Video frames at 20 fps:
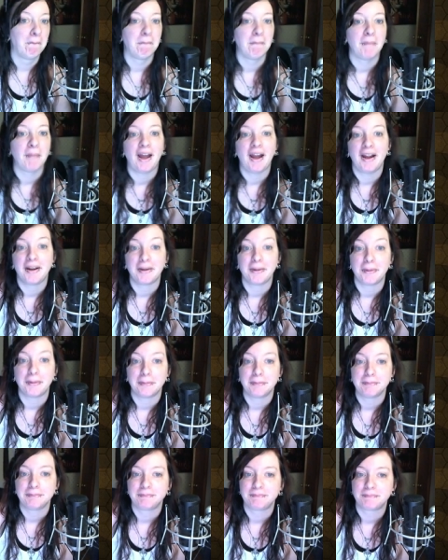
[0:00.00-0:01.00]
I don't know.
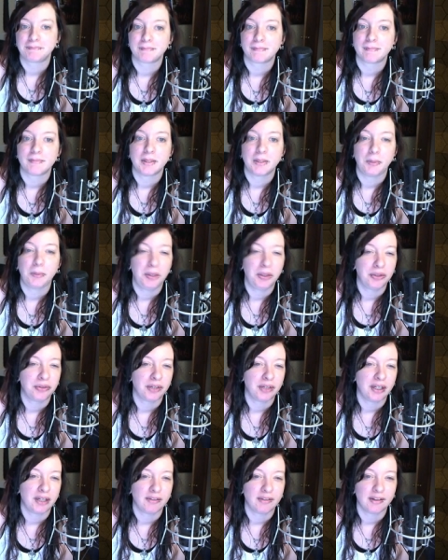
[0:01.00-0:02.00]
Weird
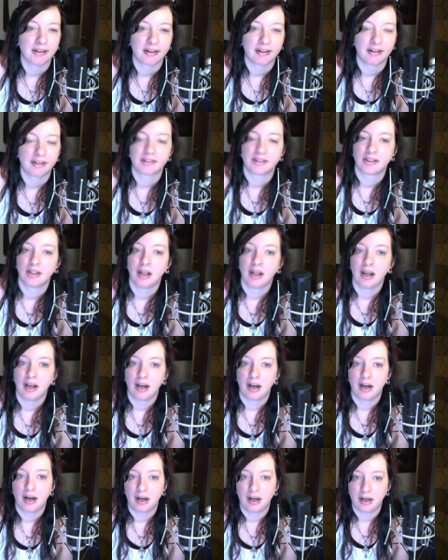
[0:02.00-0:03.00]
driver, I guess.
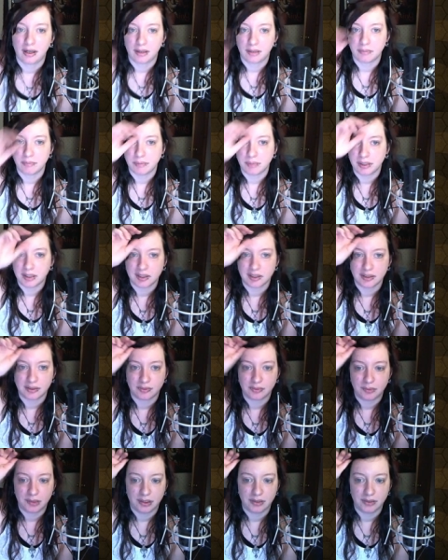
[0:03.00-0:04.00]
Uh, because
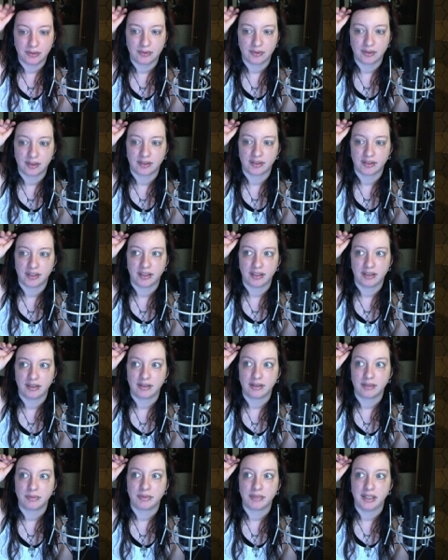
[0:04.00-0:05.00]
Windows decided to
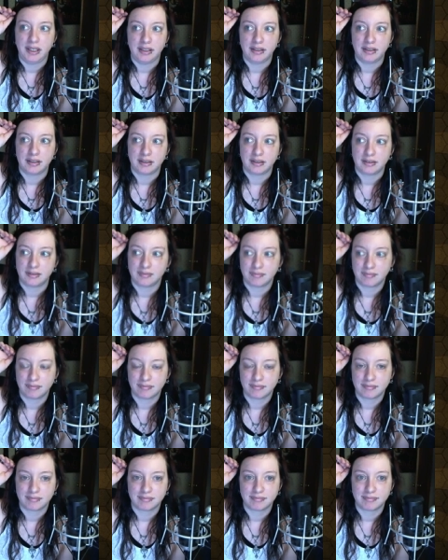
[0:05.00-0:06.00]
update it
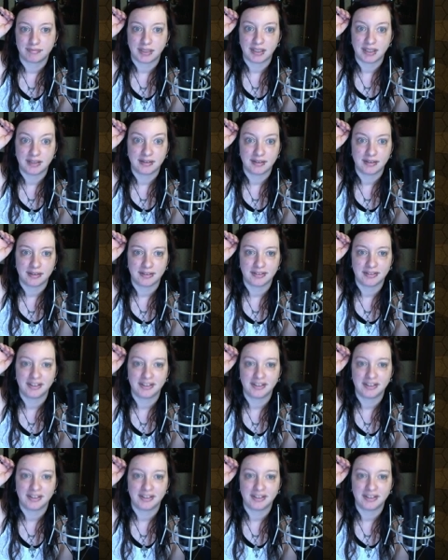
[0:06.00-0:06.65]
by itself